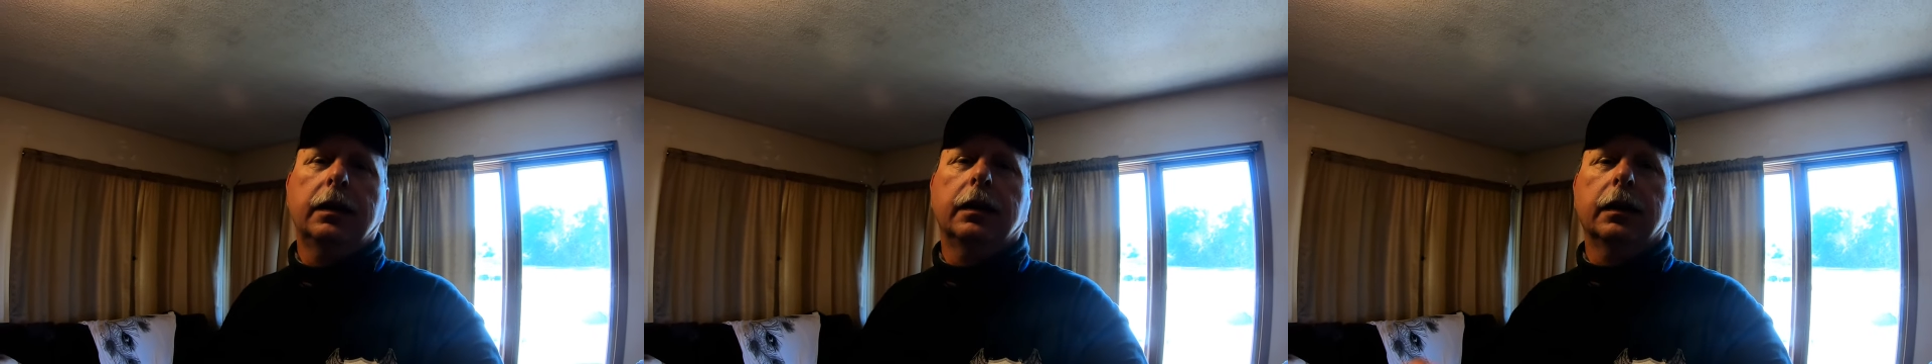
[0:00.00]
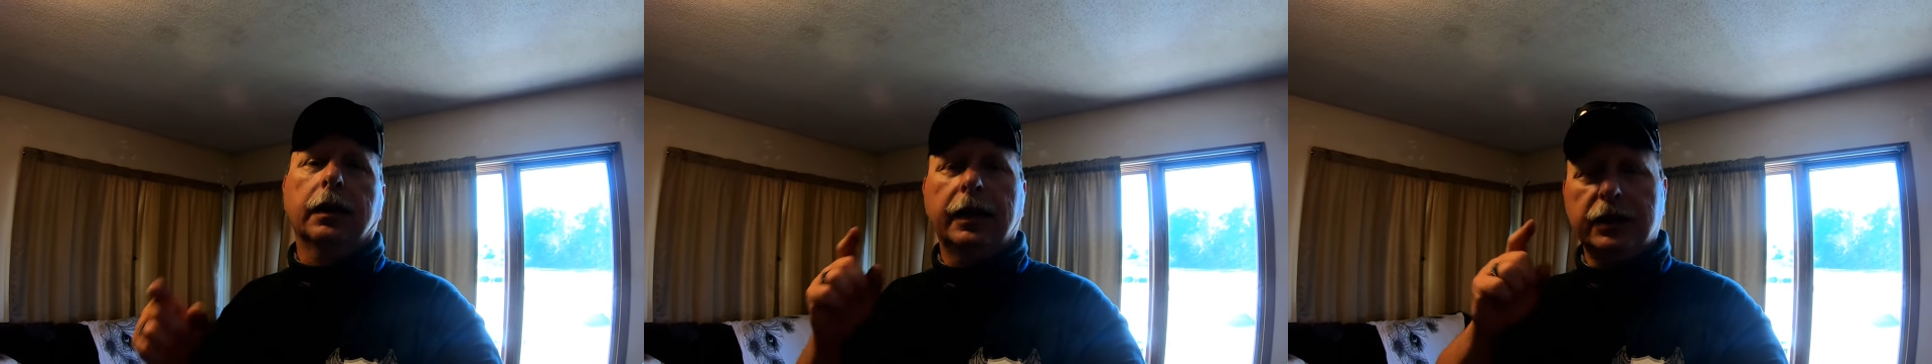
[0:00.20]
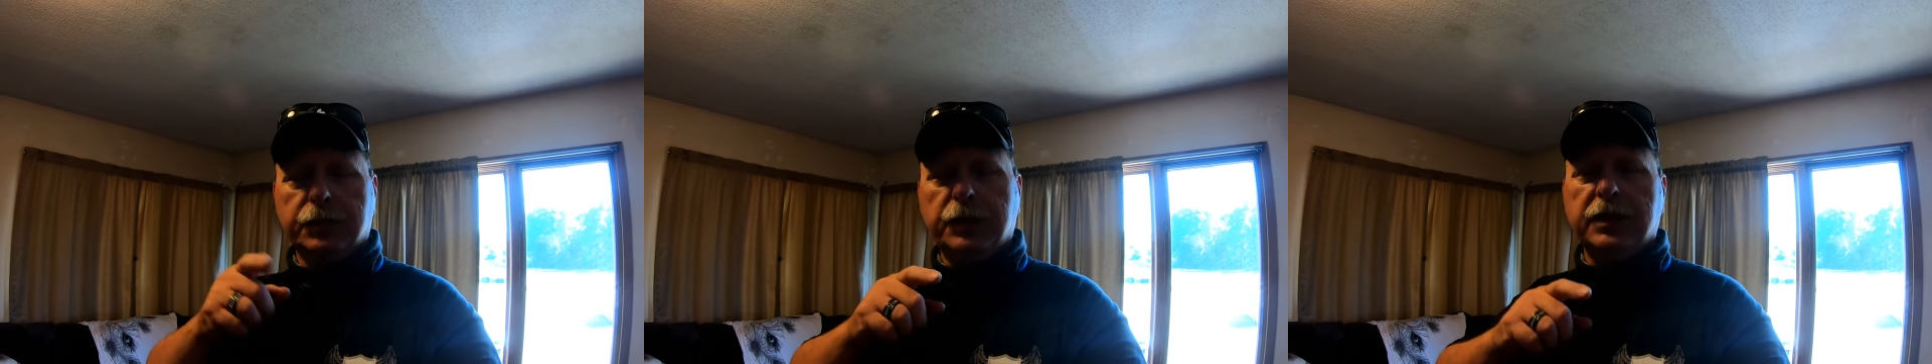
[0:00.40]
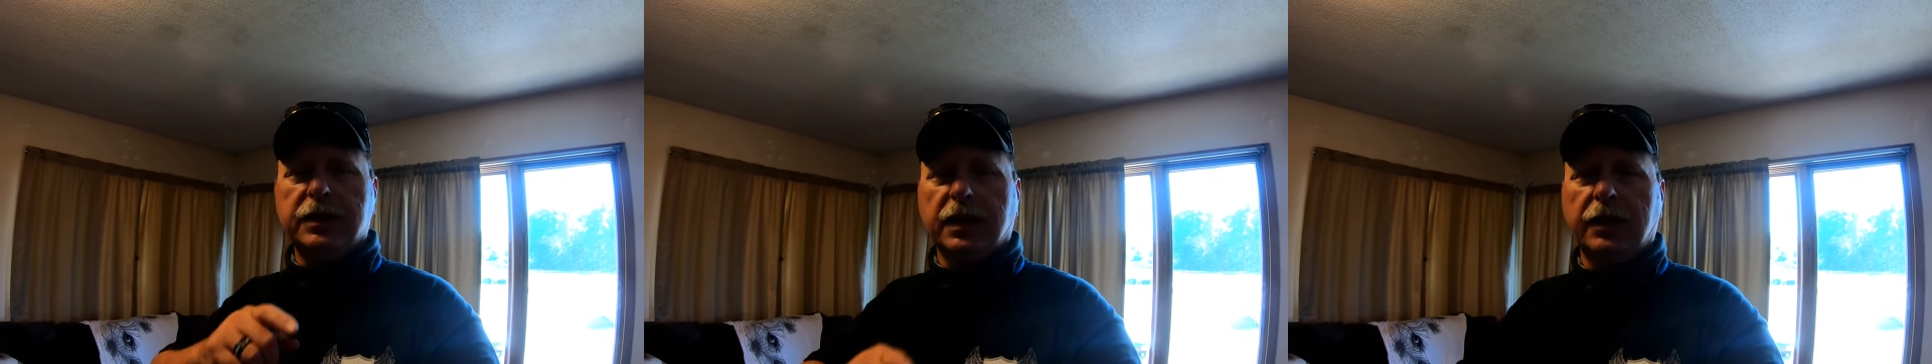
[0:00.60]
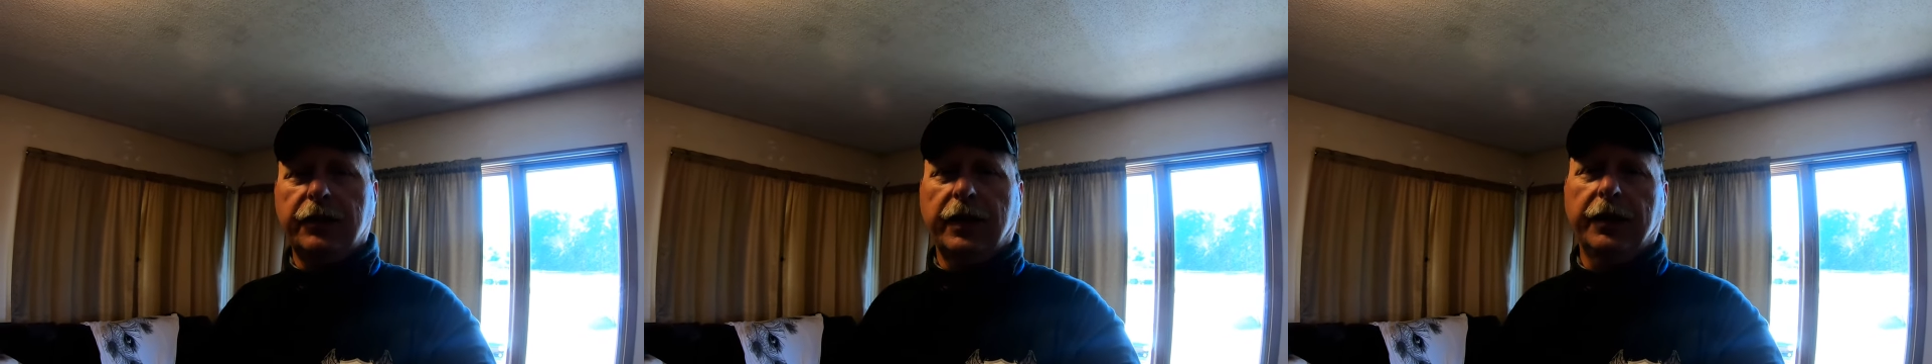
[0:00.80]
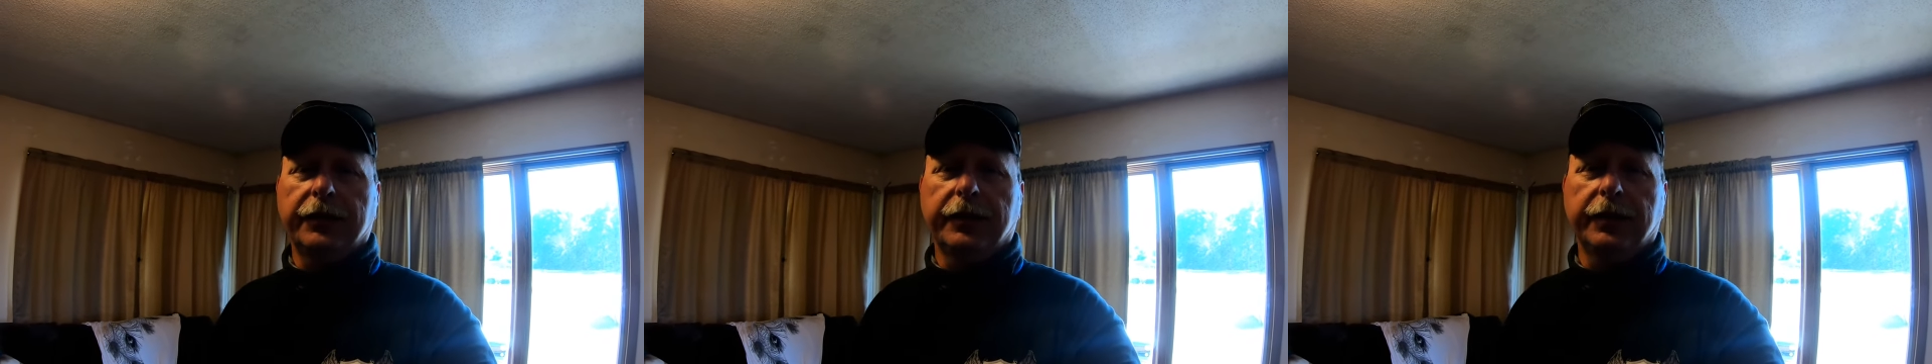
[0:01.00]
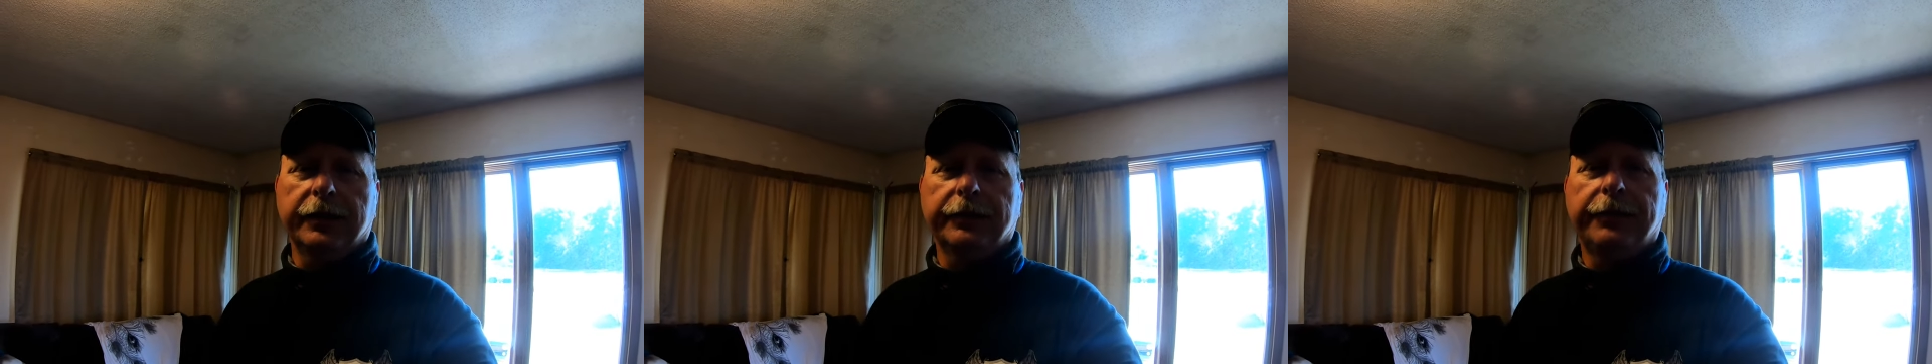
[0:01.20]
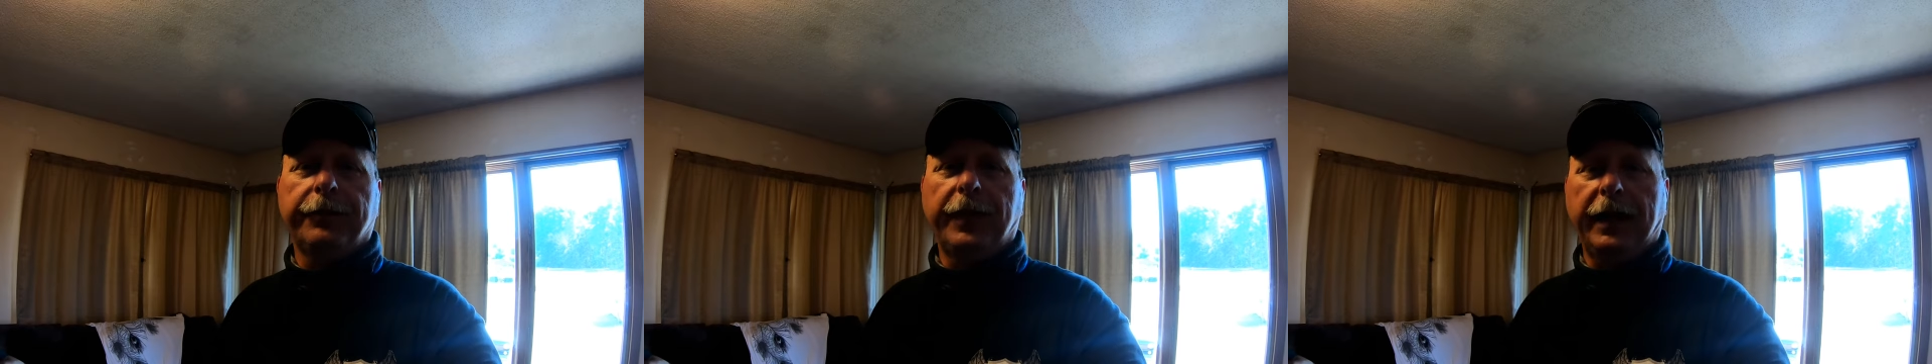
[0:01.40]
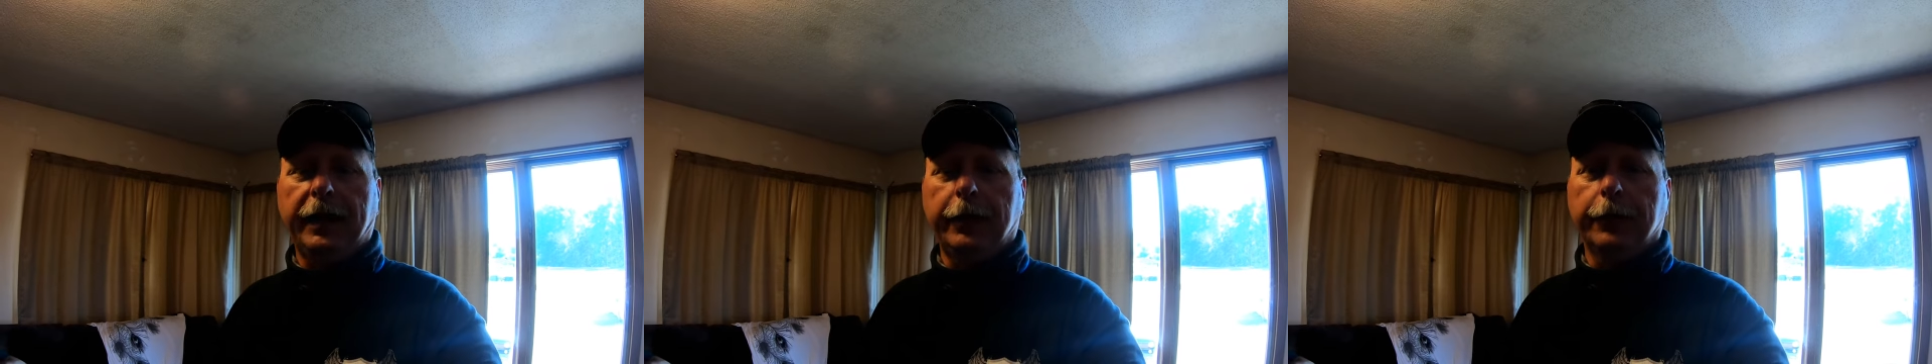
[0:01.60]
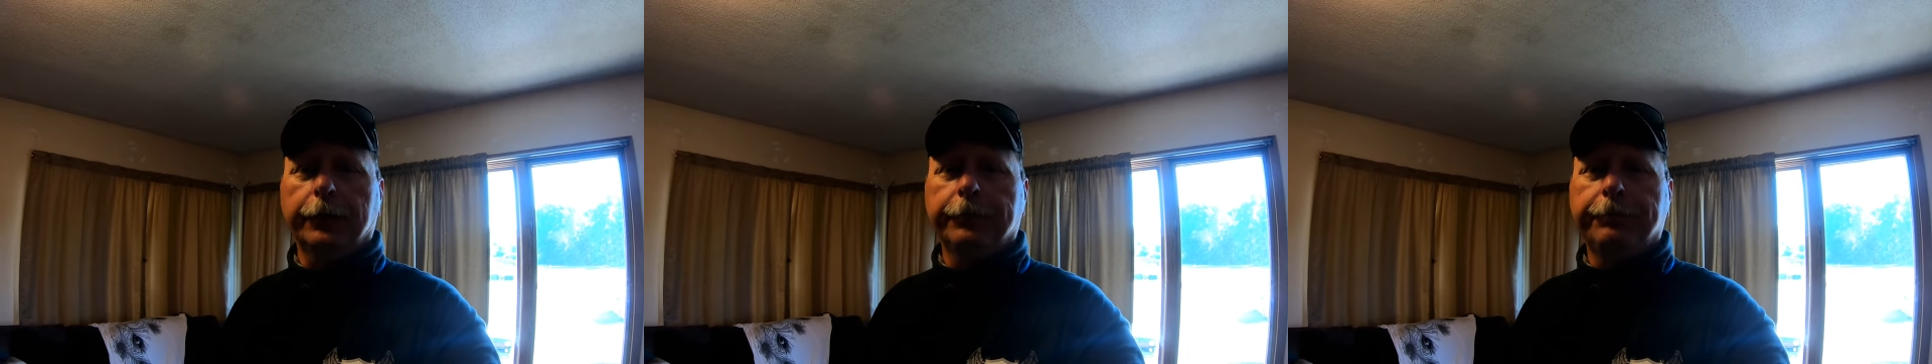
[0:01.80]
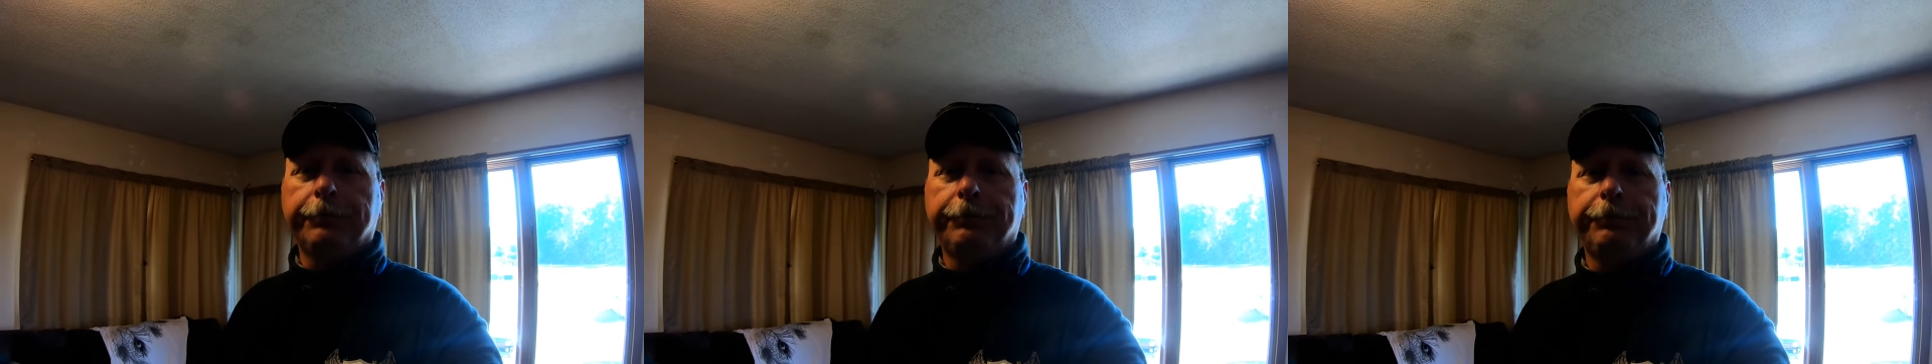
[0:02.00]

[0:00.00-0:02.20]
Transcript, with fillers: Let's be safe out there. Thank you.